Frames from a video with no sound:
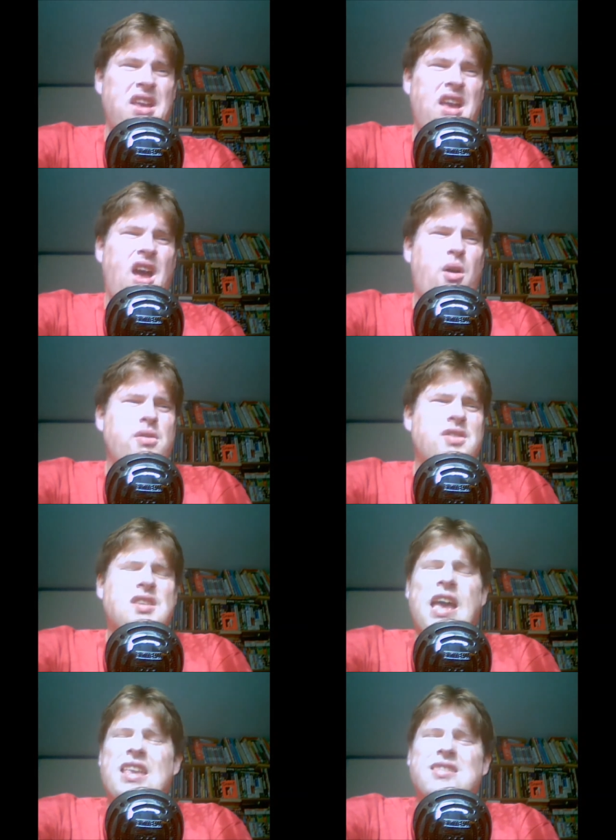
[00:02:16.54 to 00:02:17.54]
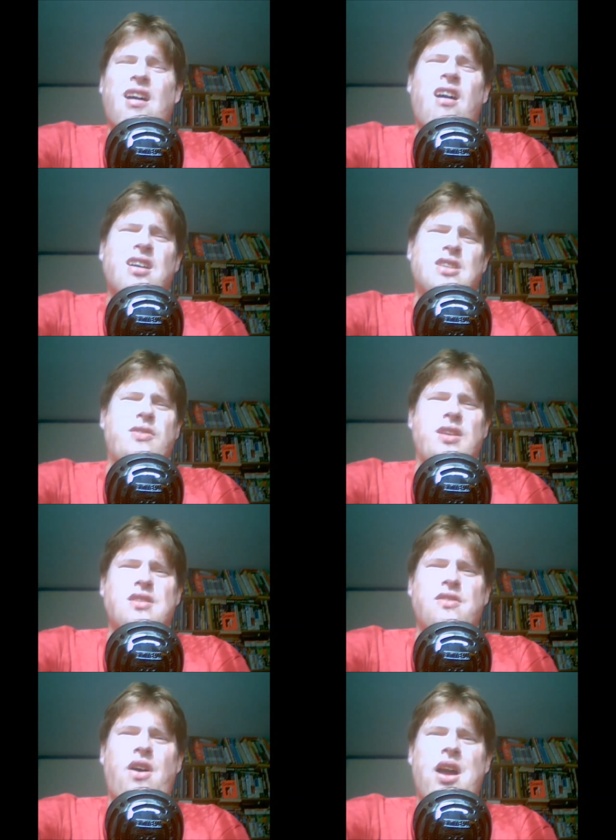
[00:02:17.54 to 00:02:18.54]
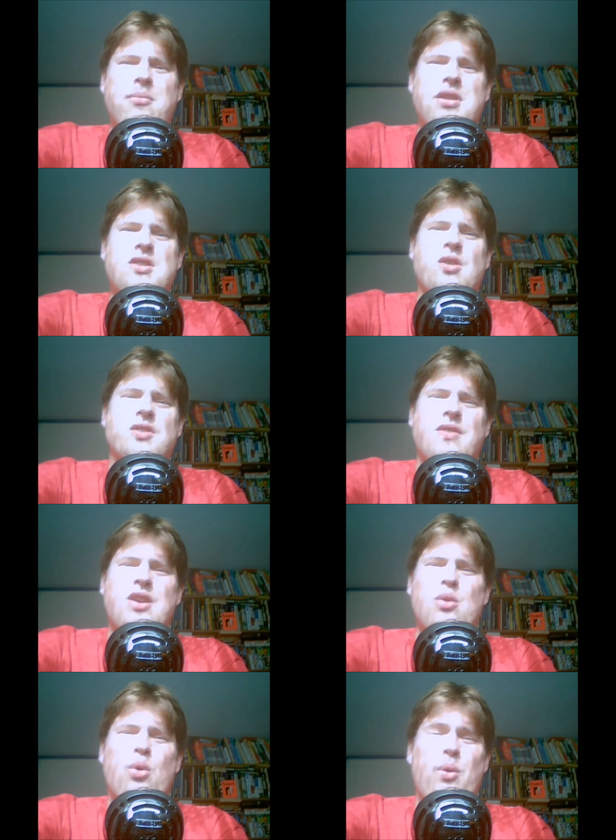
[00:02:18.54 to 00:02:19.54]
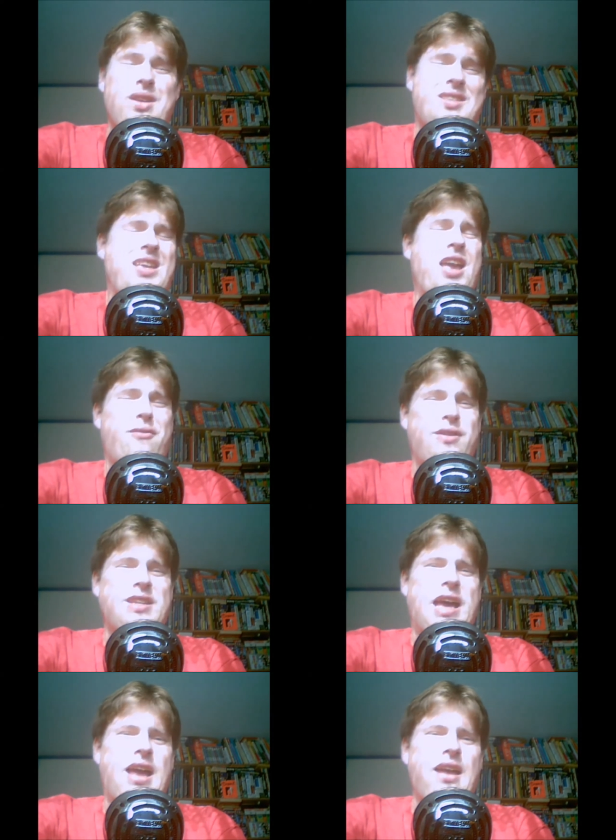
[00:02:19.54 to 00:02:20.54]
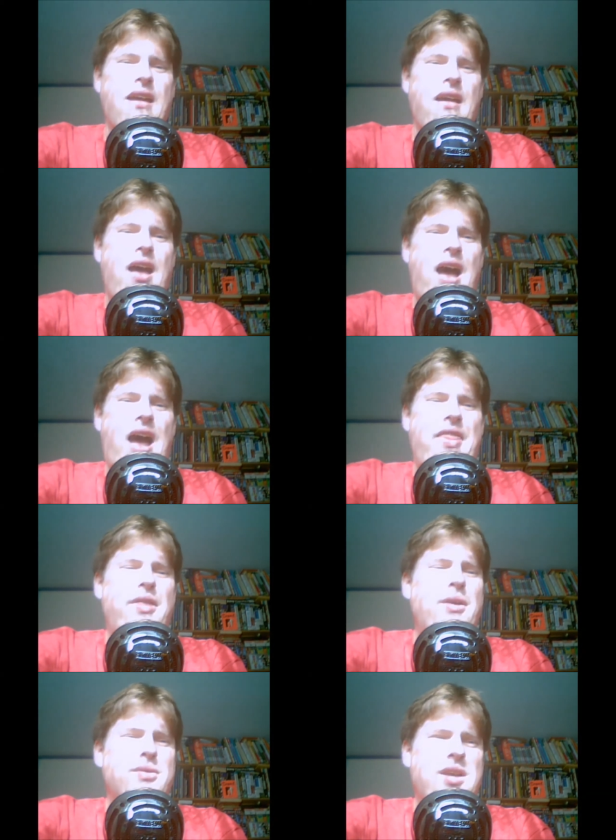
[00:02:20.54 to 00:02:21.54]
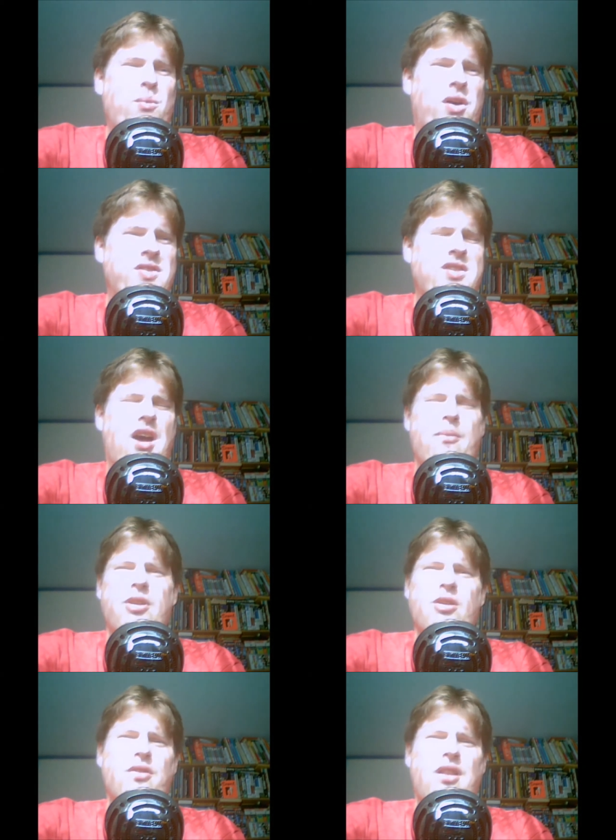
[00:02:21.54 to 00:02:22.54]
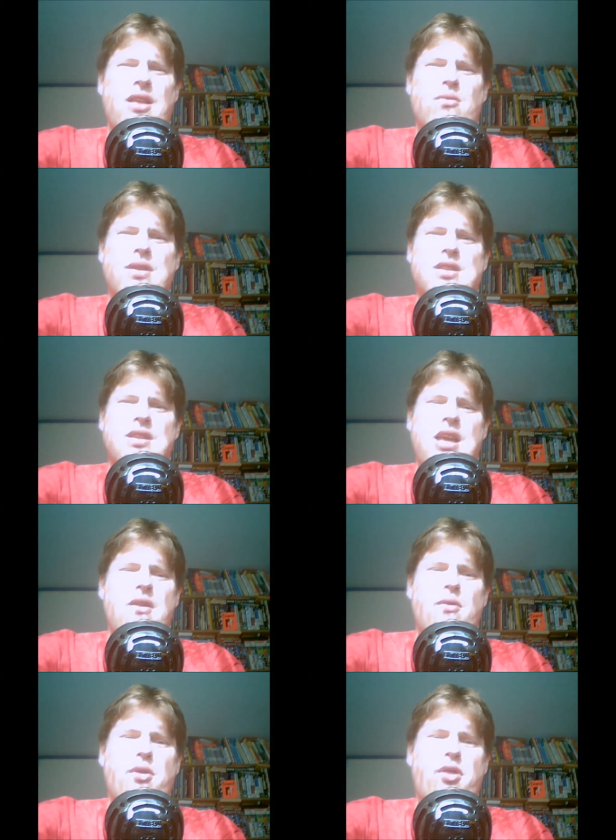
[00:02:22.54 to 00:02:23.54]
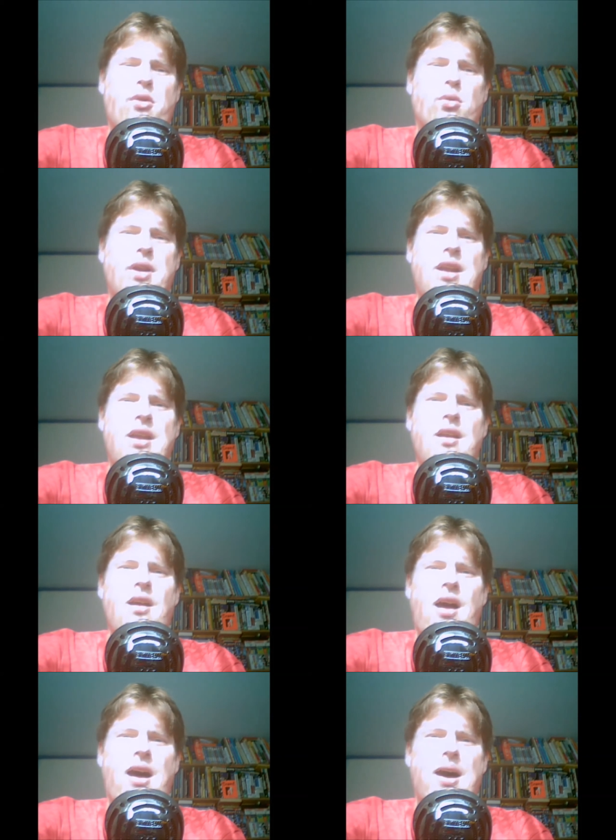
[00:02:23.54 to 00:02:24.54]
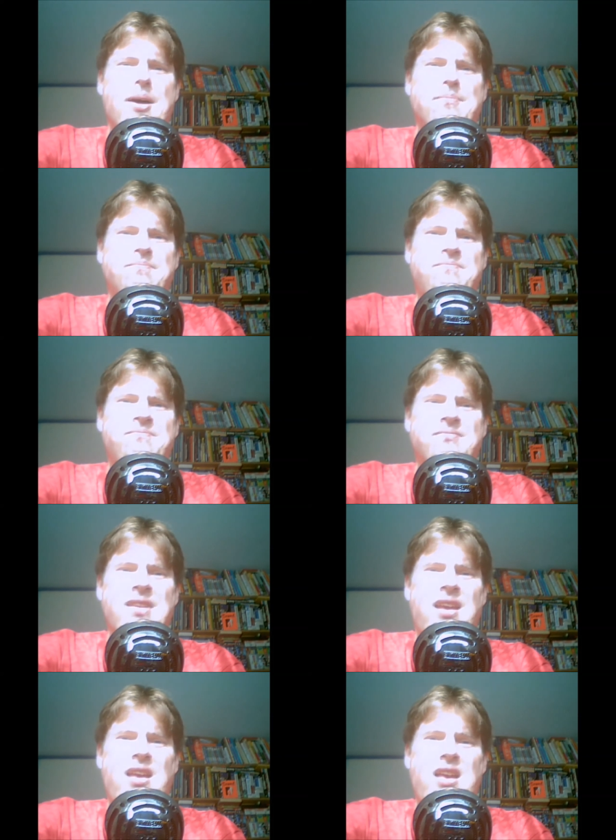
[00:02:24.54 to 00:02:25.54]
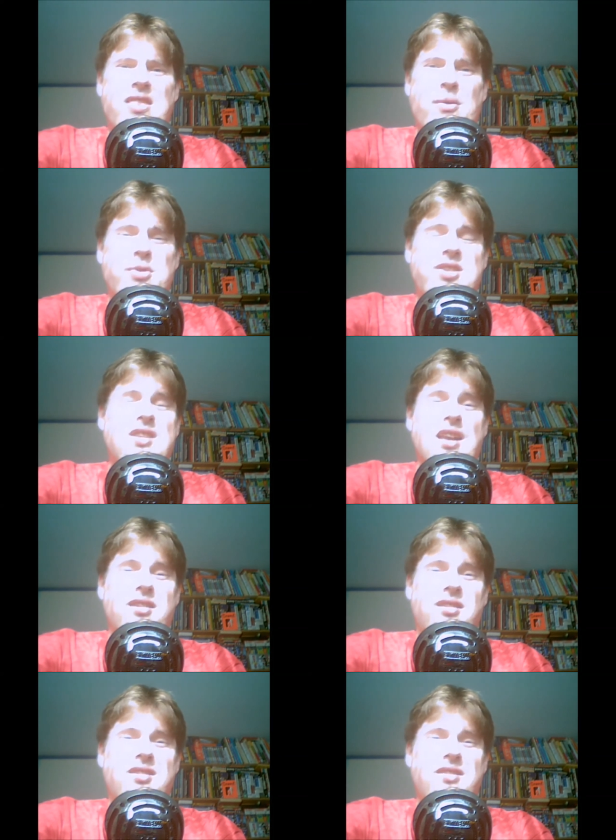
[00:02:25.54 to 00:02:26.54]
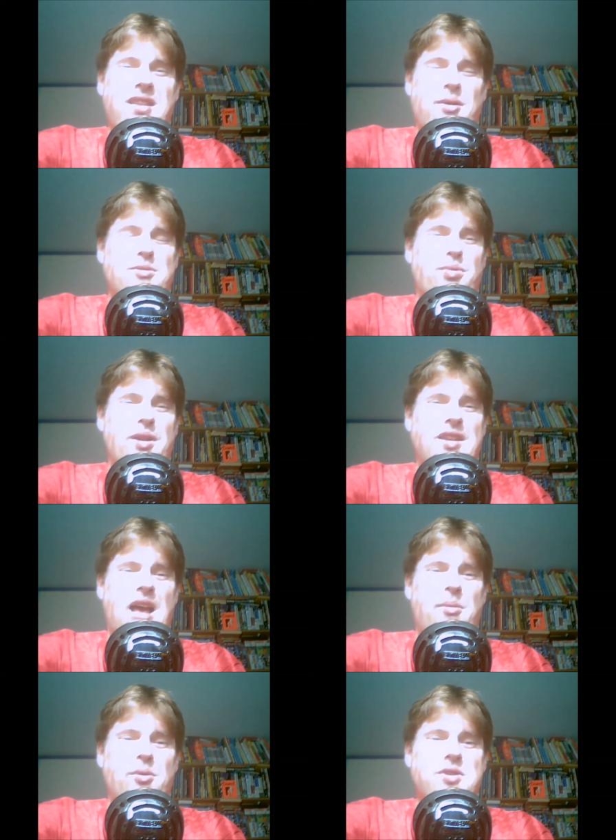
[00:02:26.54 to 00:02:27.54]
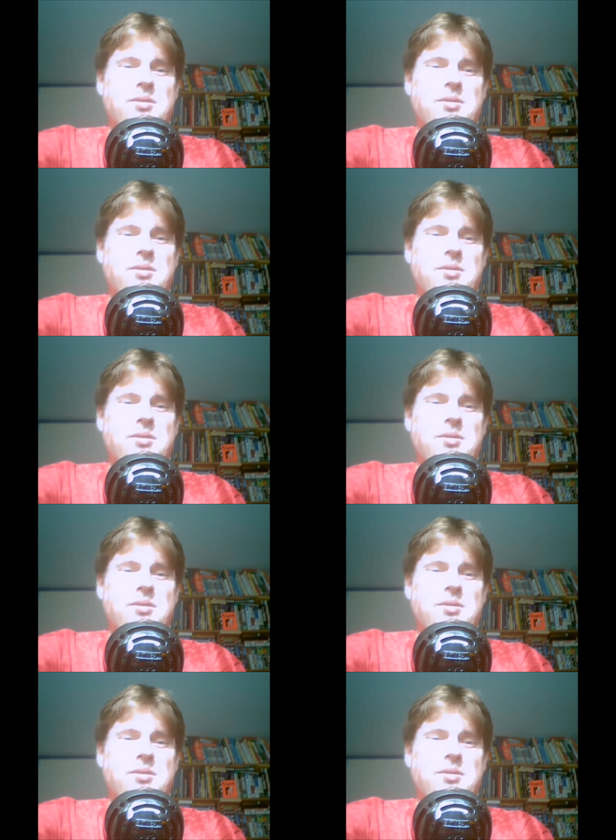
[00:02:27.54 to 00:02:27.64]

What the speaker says: I wouldn't say it's the hardest thing to find, but it's not something you always see every day. And then there was that one time when I got the Resident Evil 3 that was sealed. That was pretty damn awesome.